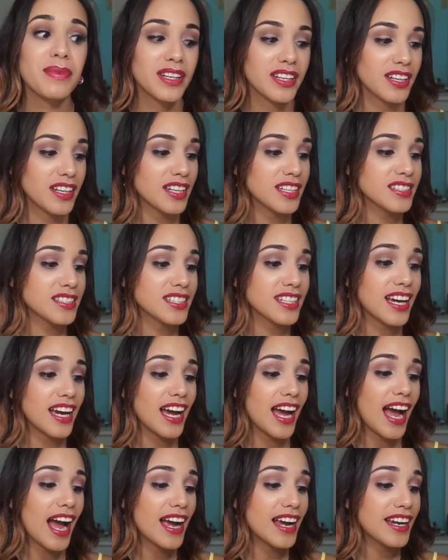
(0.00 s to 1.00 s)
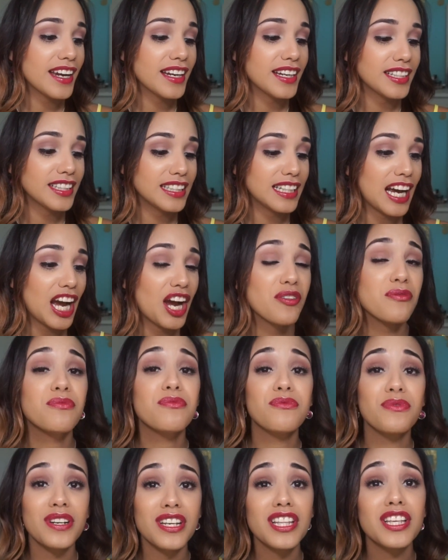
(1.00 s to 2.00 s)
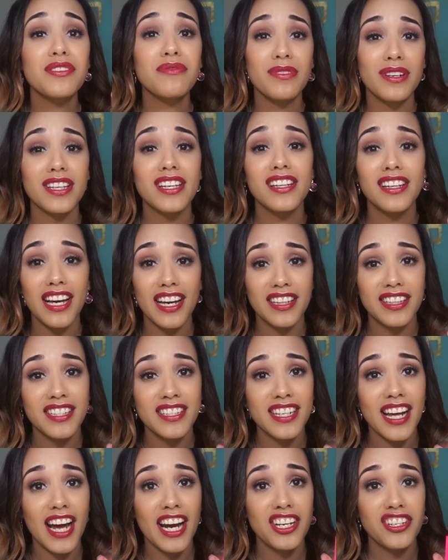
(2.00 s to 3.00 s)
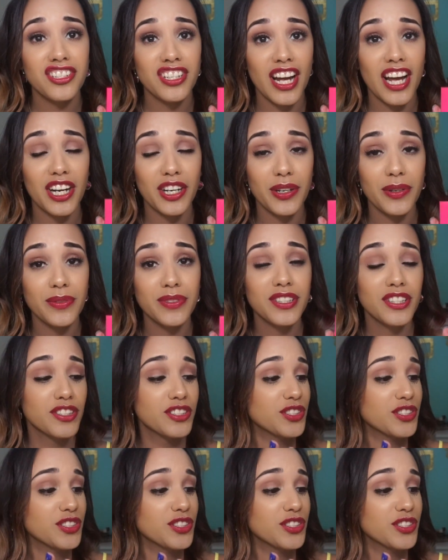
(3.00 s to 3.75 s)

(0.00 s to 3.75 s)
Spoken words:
because I really like these eyeshadows.